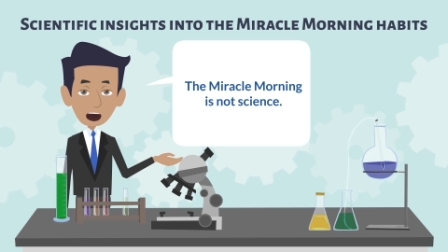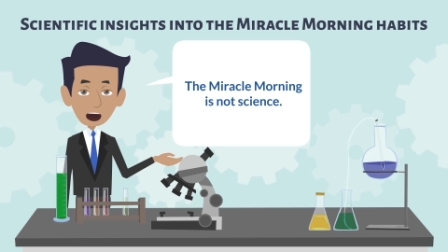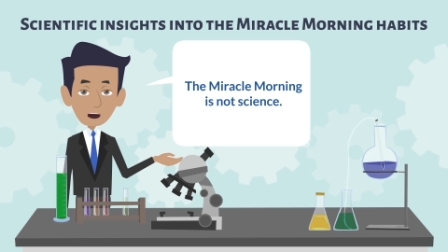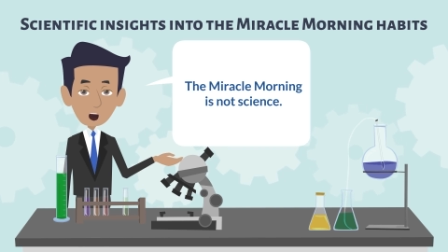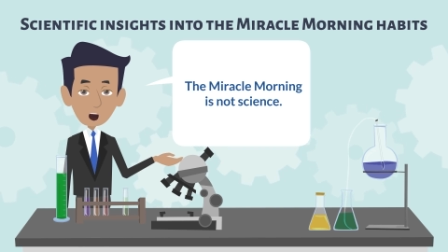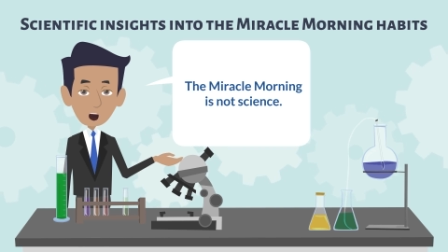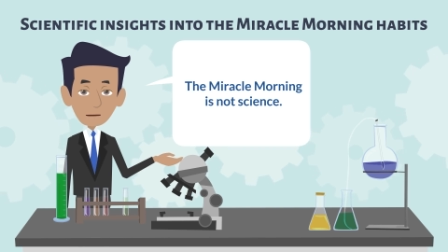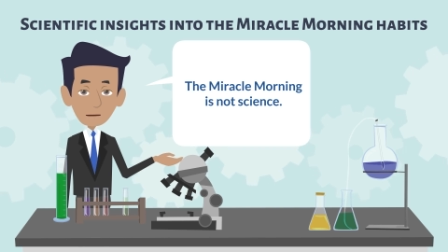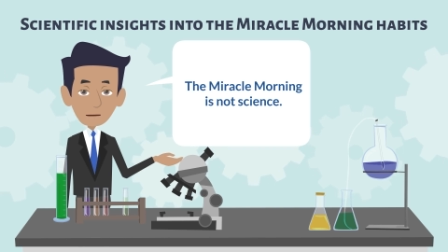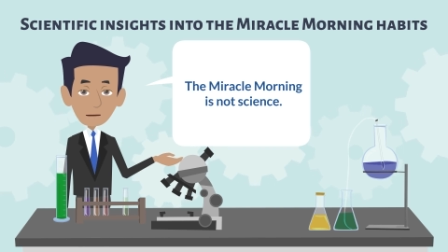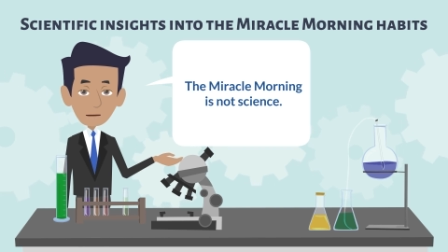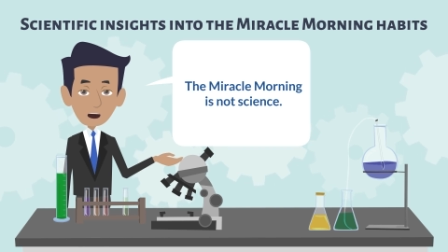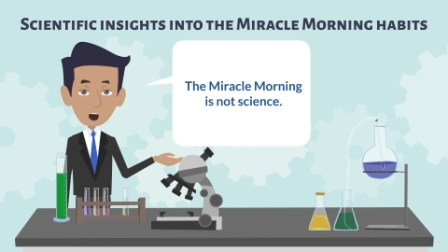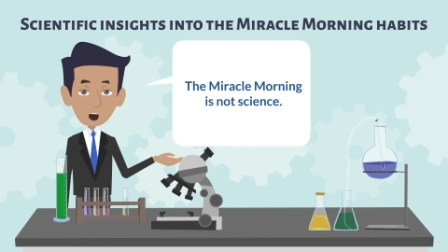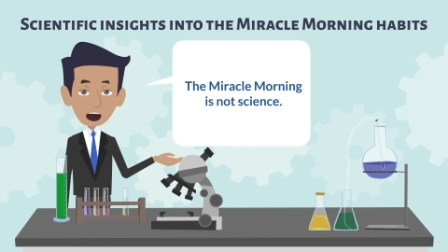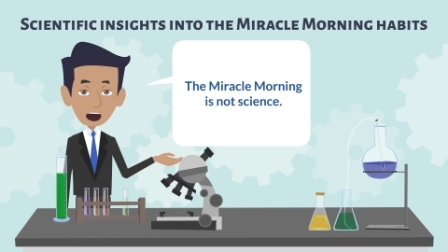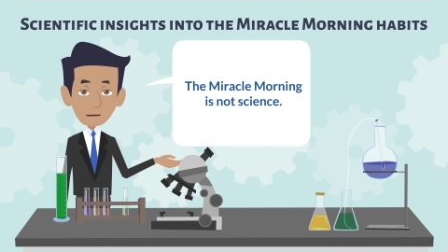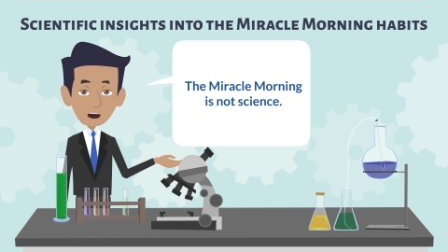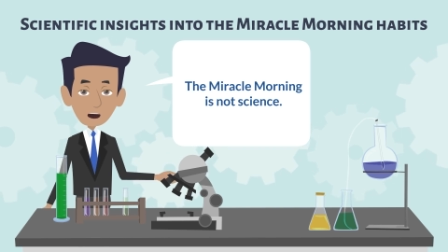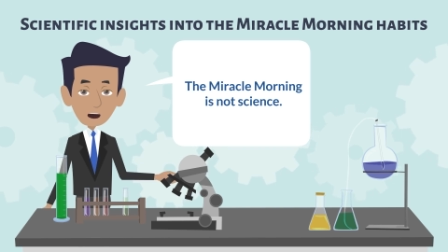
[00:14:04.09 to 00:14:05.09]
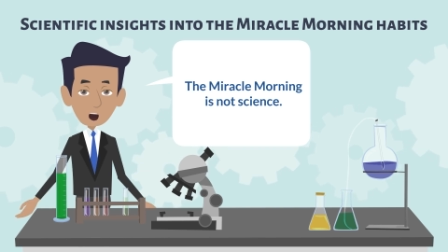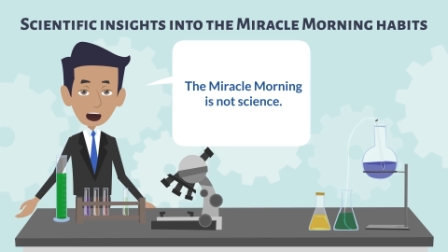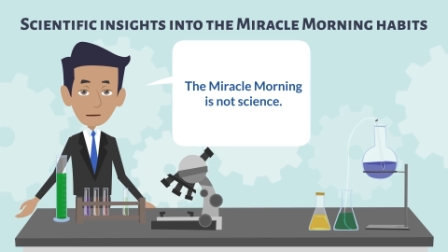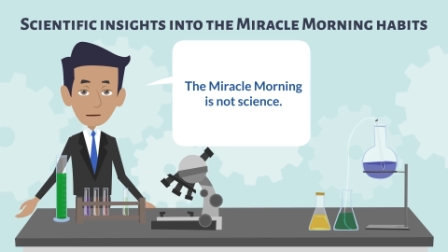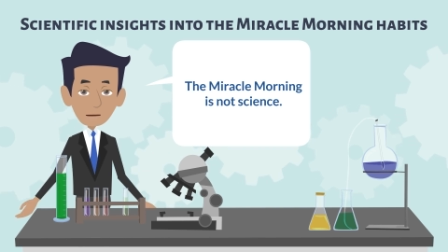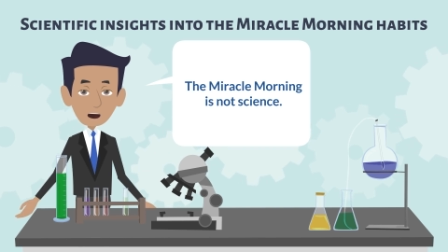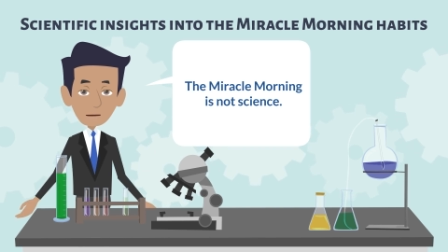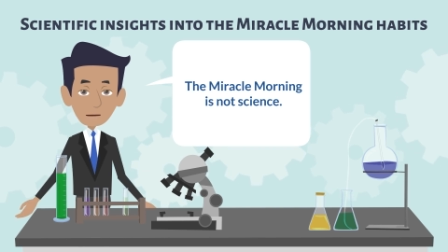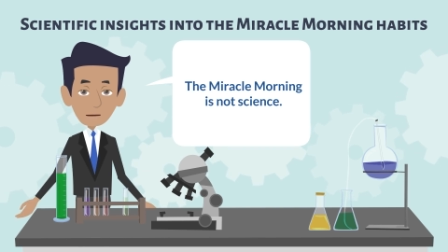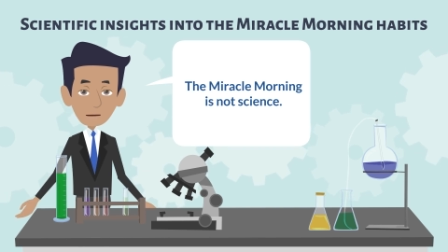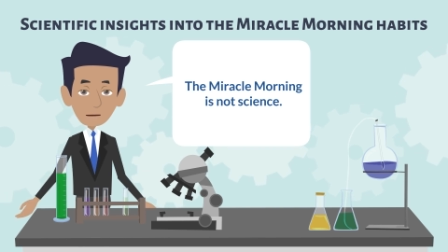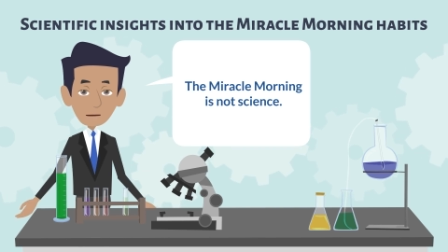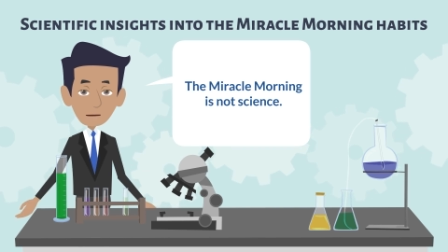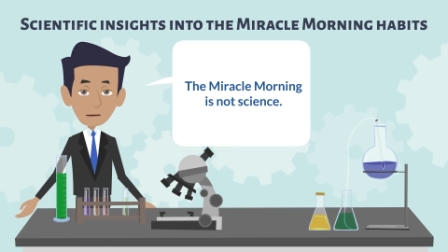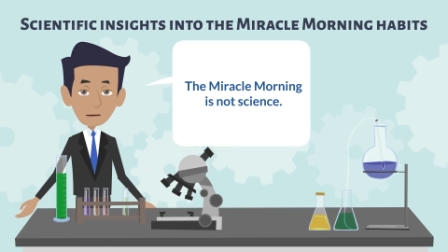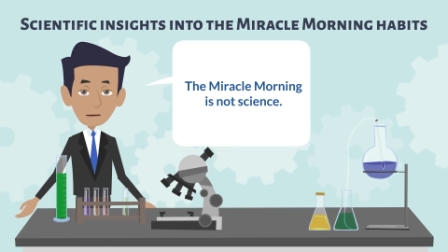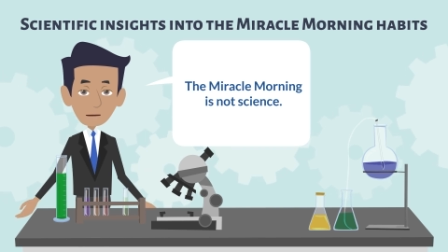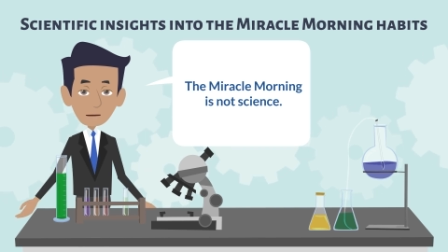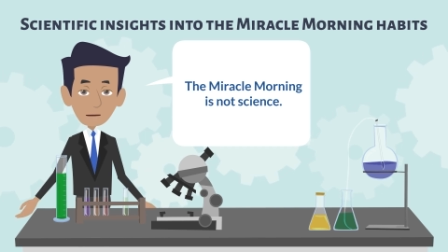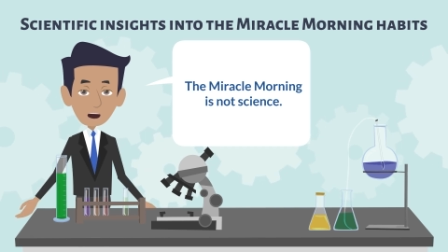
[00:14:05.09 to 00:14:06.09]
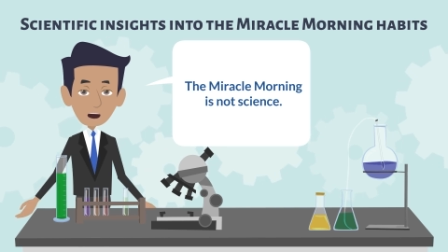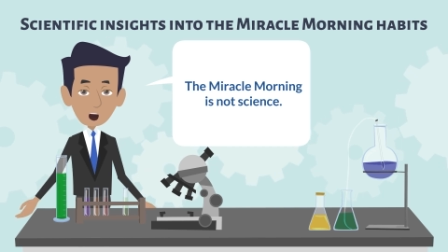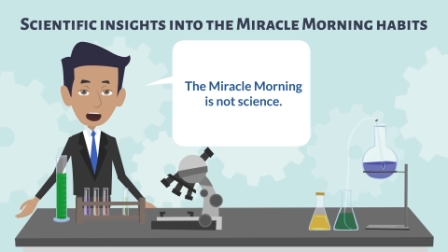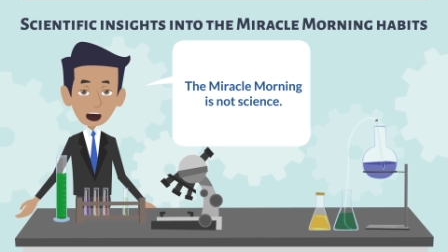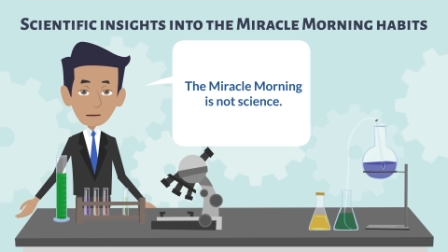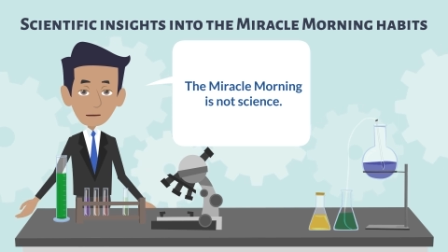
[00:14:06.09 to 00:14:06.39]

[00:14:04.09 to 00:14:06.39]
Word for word: Yes, there have been quite a few followers of